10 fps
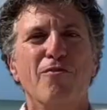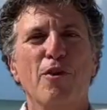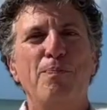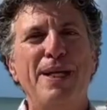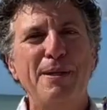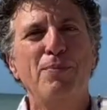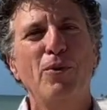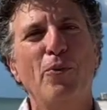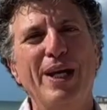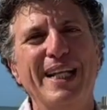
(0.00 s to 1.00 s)
For people
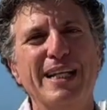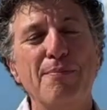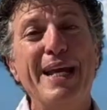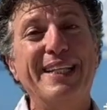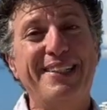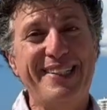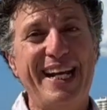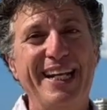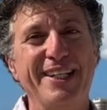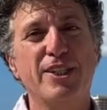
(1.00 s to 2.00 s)
willing to make the
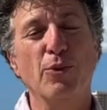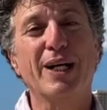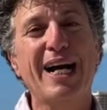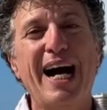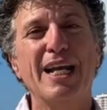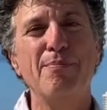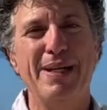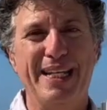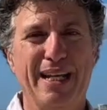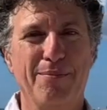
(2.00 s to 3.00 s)
change to a
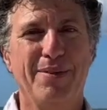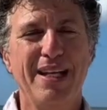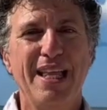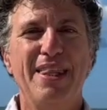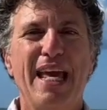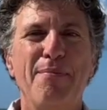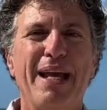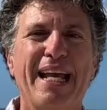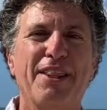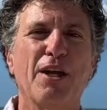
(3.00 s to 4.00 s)
condominium, they may
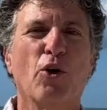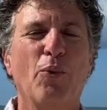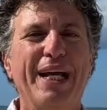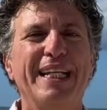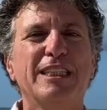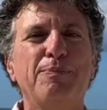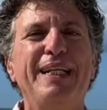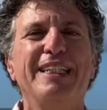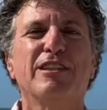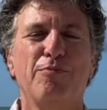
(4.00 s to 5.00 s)
get the greatest
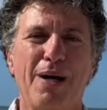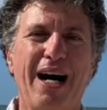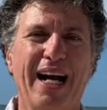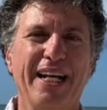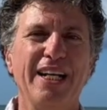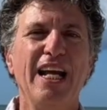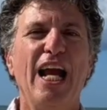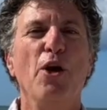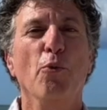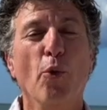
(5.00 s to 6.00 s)
peace of mind
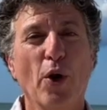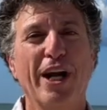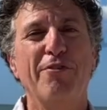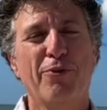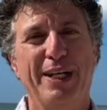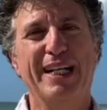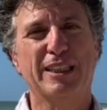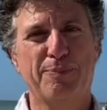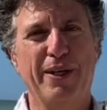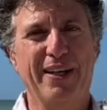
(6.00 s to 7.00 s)
and worry-free
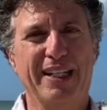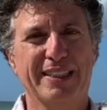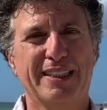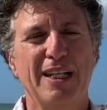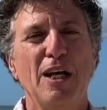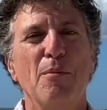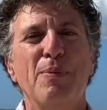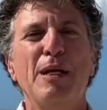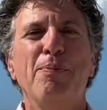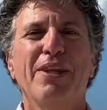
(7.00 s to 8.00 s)
experience.
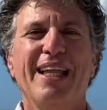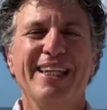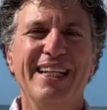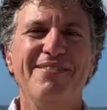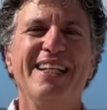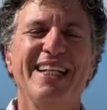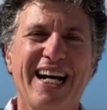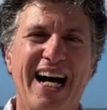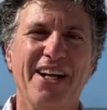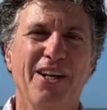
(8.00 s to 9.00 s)
People that lived in
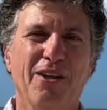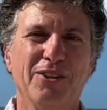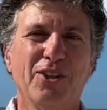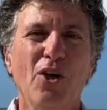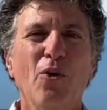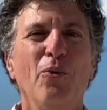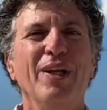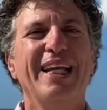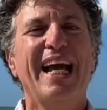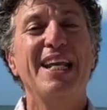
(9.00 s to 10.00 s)
condos
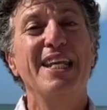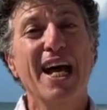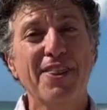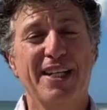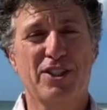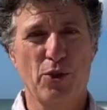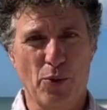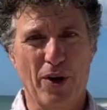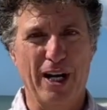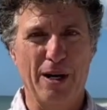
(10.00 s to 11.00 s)
really had nothing to worry